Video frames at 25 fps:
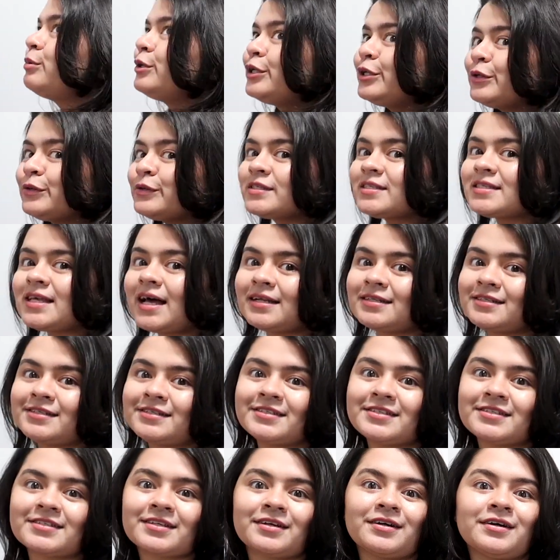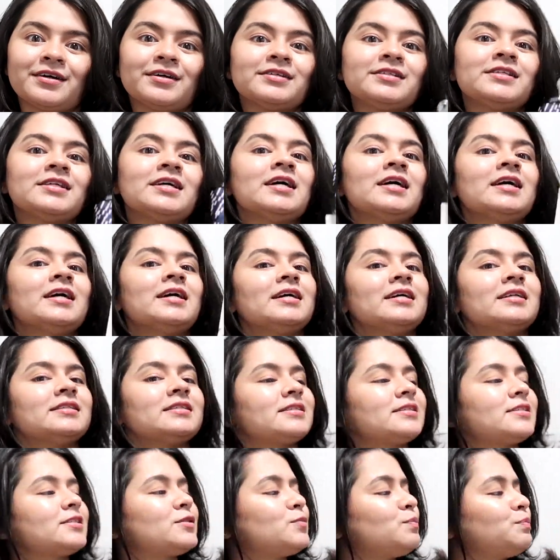blue satin skirt. It's
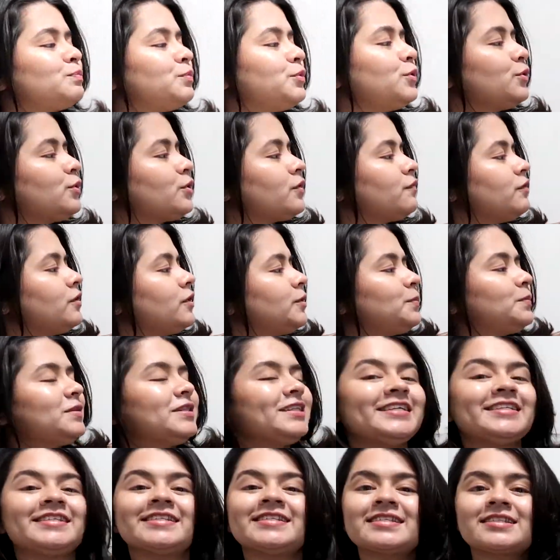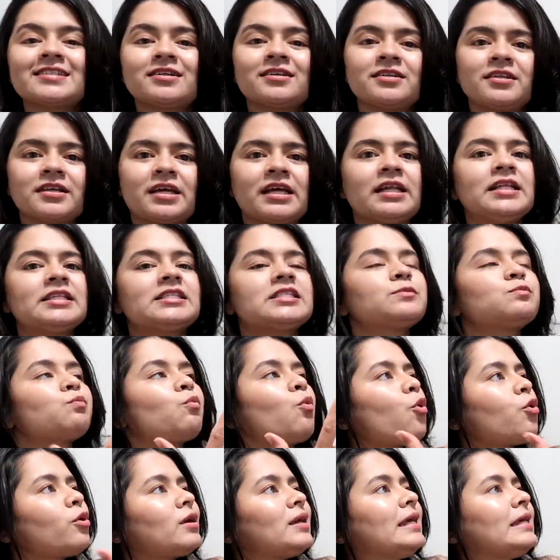this beautiful pleated skirt. Again, it's
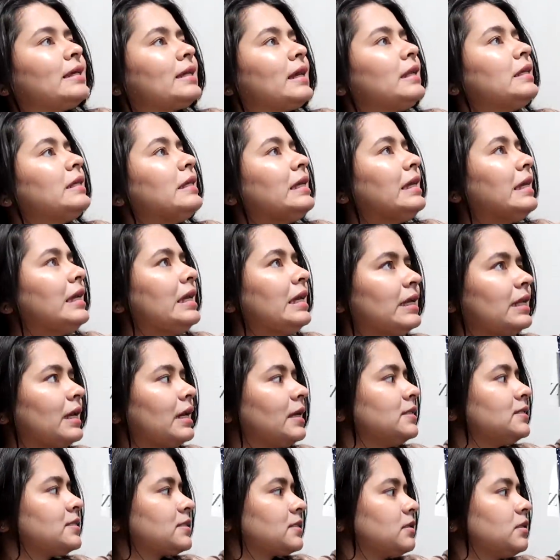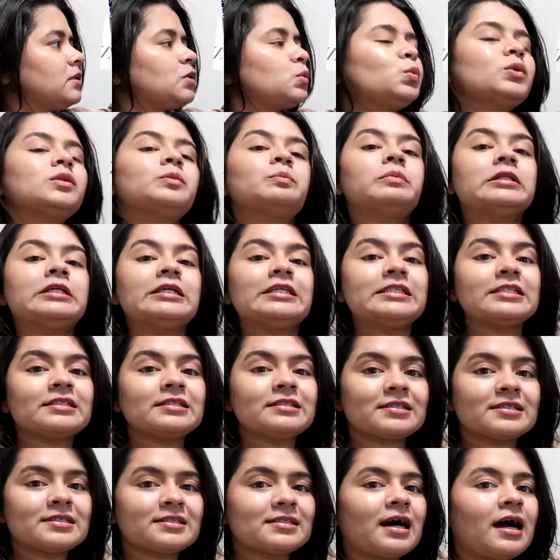more like an A-line skirt with pleated
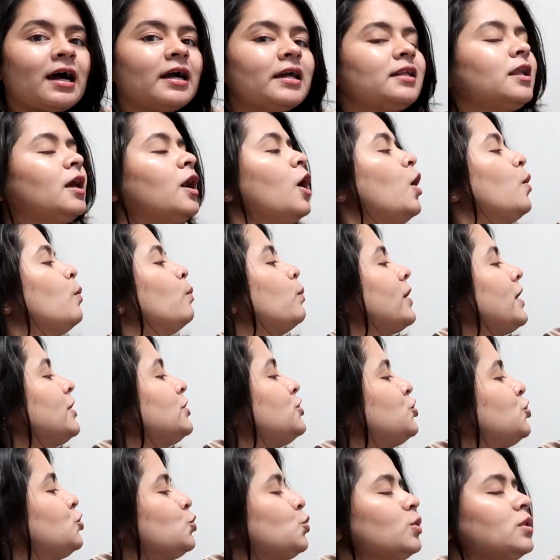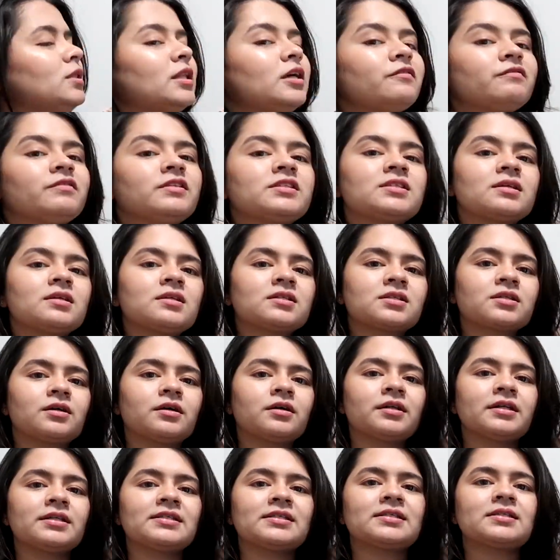design, but I do love this
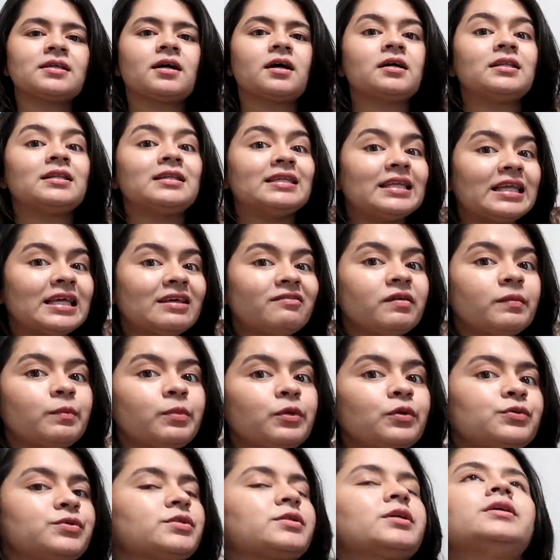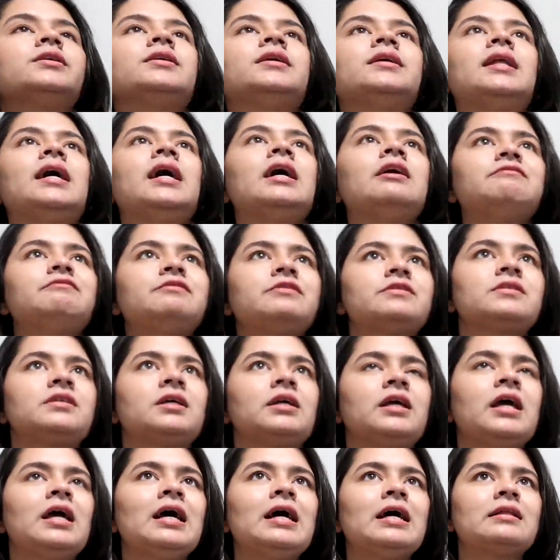skirt. It's a navy blue skirt, and I have to say
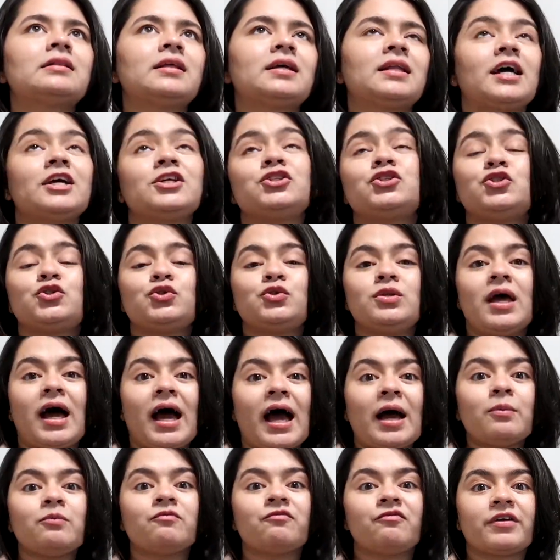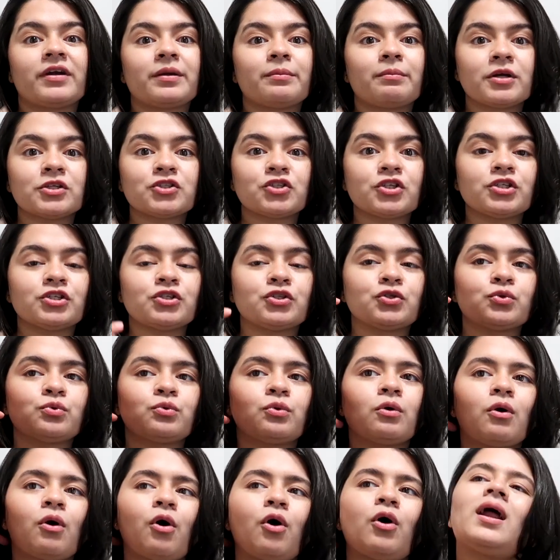that I am very much into,
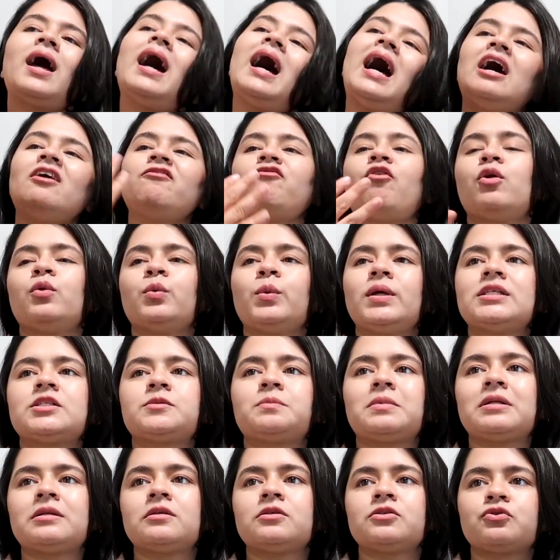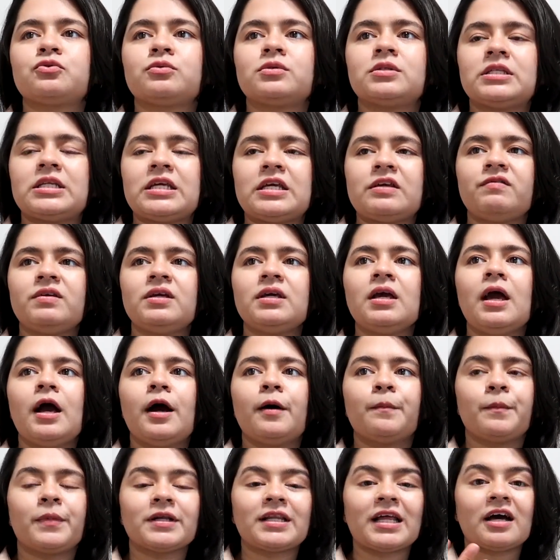or I have always been into navy,
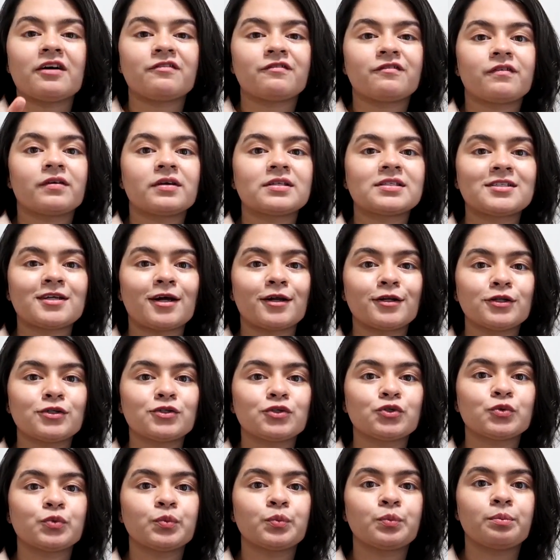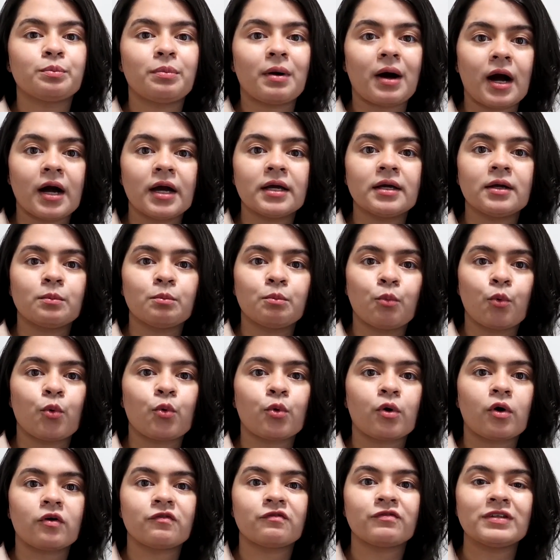but have started to buy more
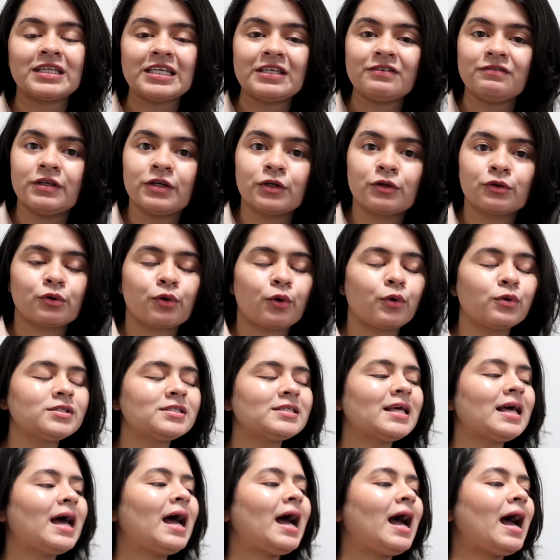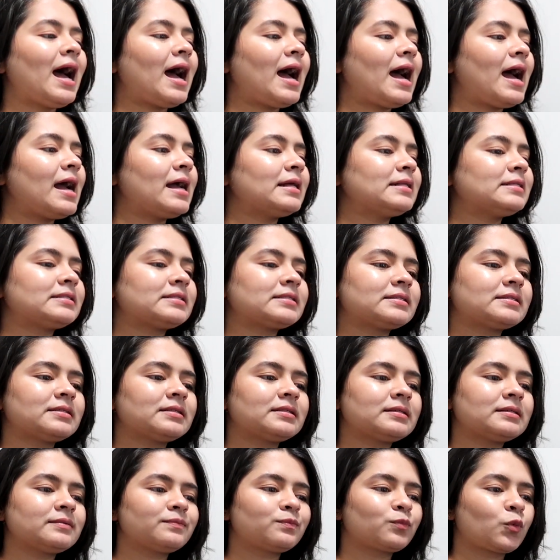of navy clothes. And
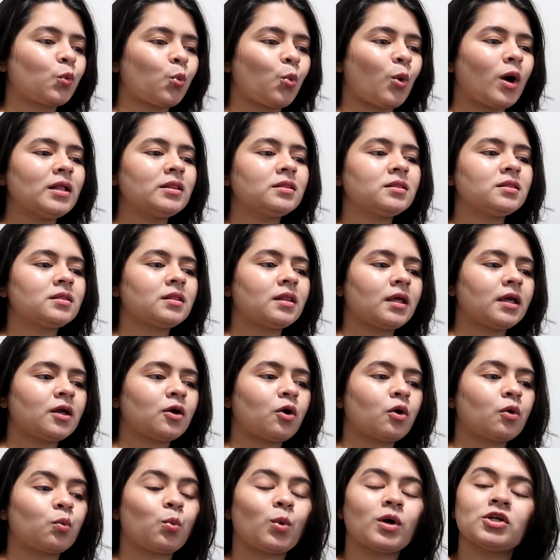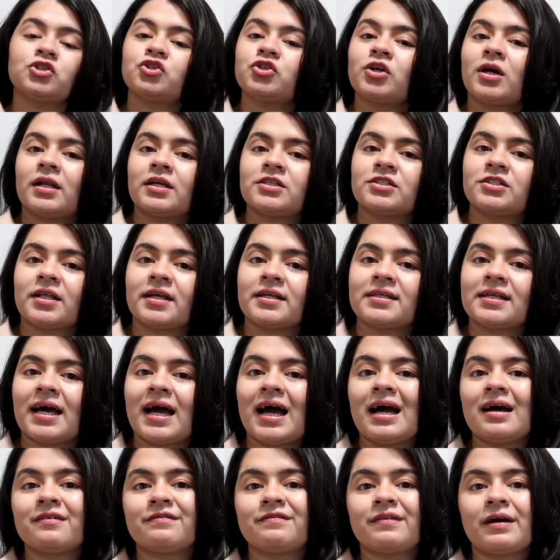one thing or one challenge that I
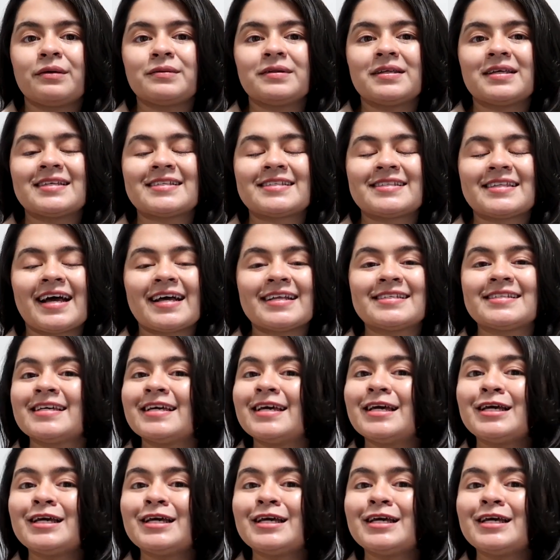have found is that